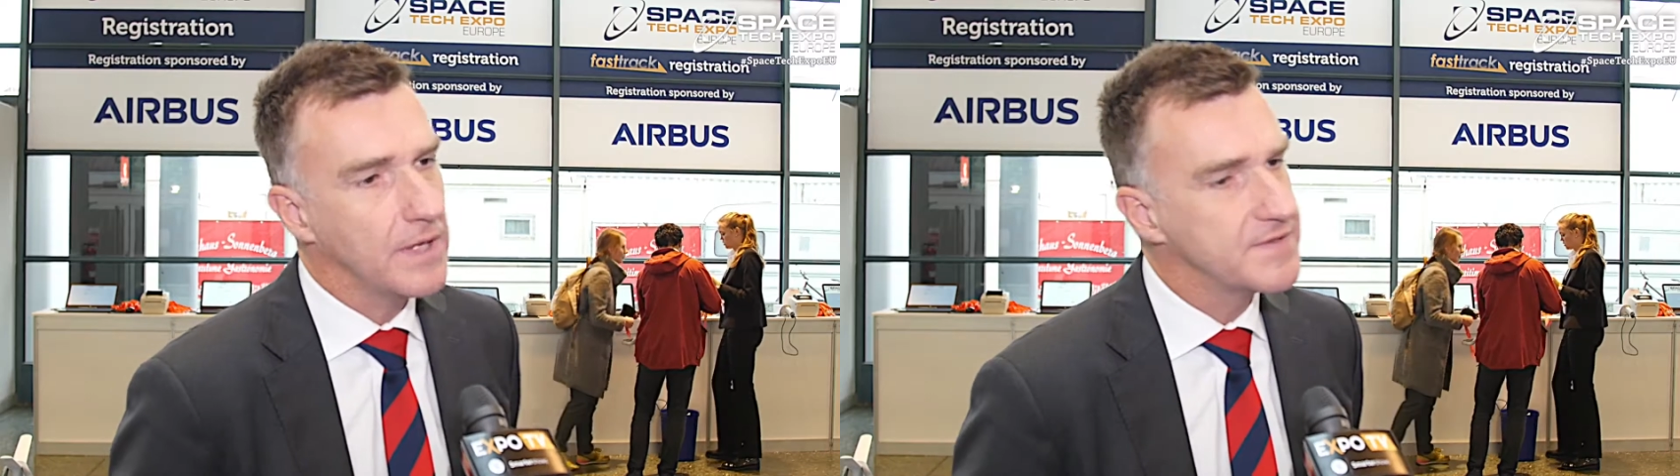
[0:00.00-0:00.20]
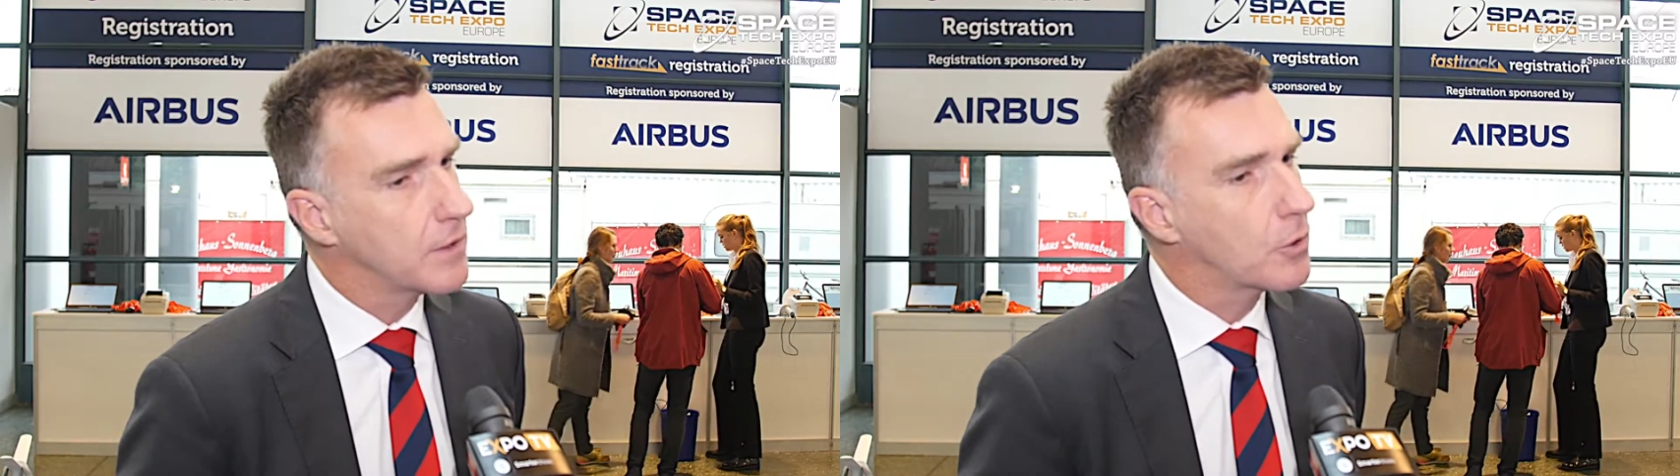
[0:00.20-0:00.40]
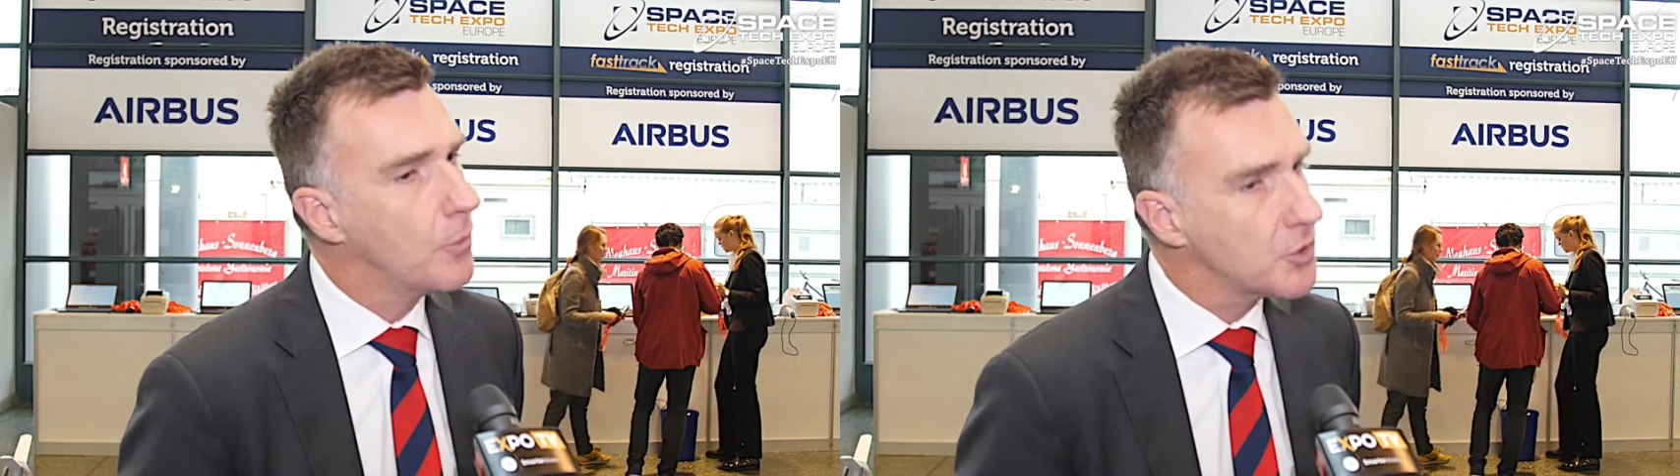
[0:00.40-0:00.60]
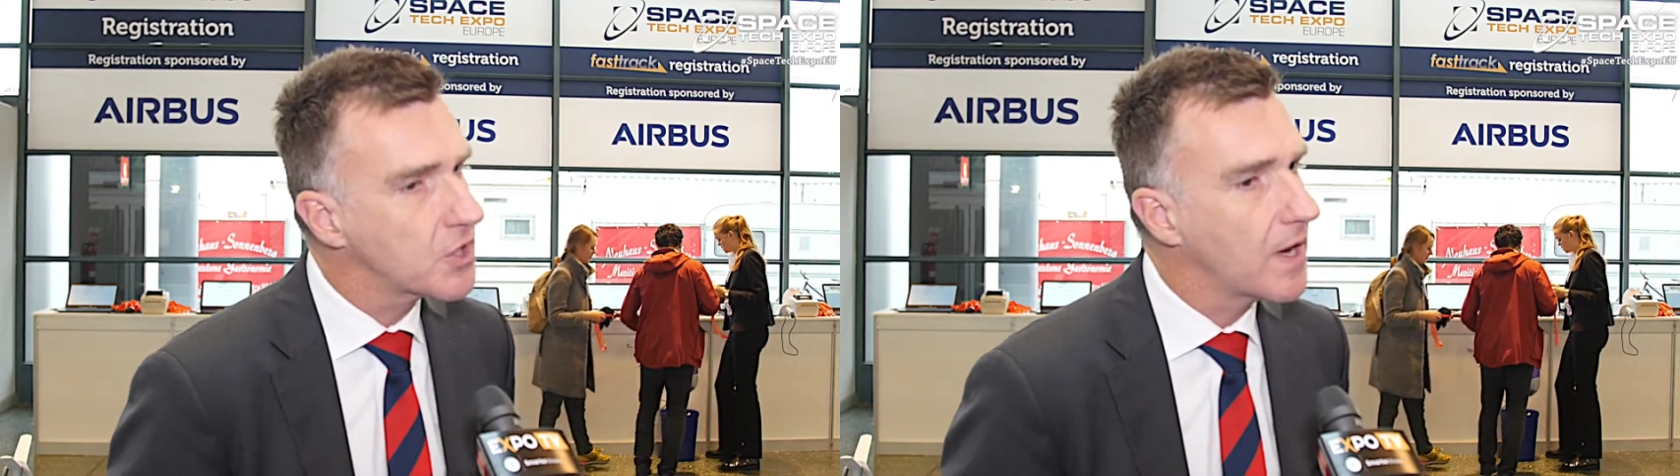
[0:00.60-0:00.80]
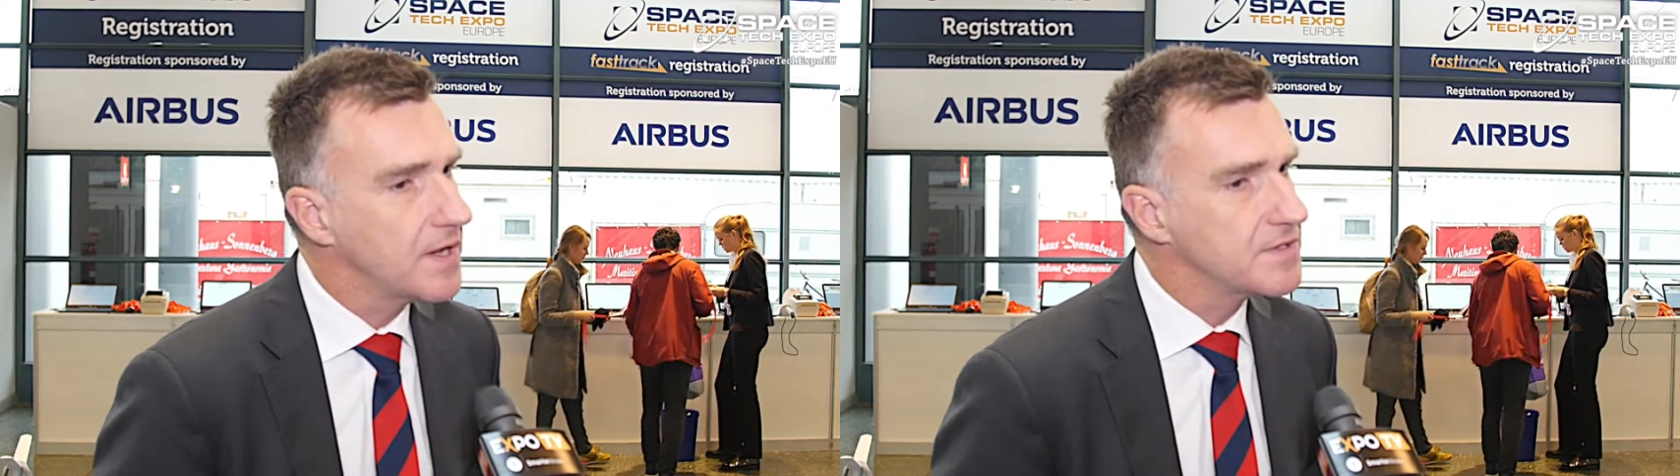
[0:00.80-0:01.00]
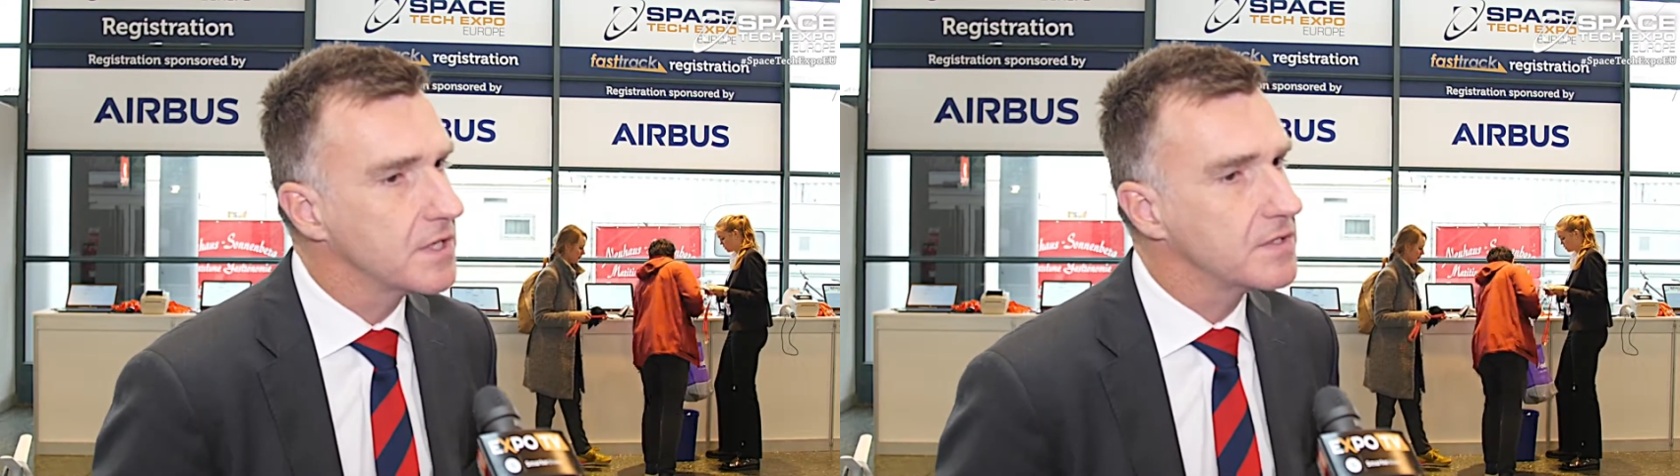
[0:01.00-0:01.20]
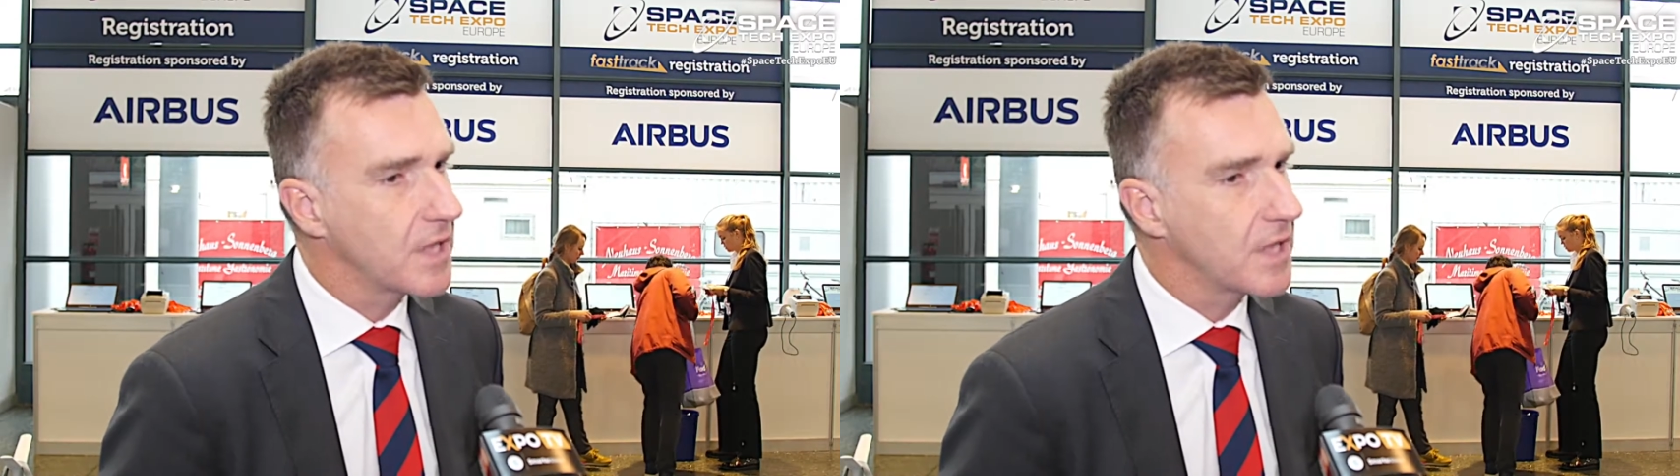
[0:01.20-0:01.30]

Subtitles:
let's say, commercializing